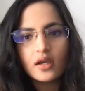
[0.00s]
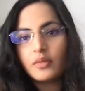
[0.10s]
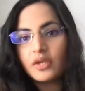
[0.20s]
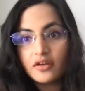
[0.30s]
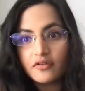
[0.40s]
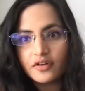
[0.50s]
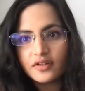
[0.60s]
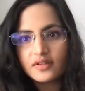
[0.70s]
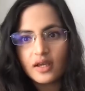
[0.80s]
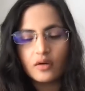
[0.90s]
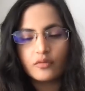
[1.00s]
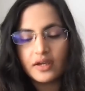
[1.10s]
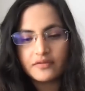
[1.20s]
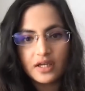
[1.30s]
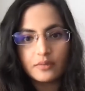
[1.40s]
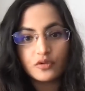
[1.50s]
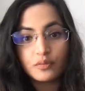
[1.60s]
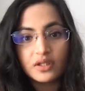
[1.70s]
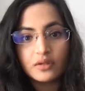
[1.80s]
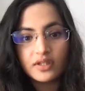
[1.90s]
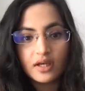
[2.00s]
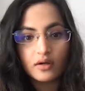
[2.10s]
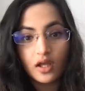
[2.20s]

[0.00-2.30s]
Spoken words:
Many of us, we have time to be with our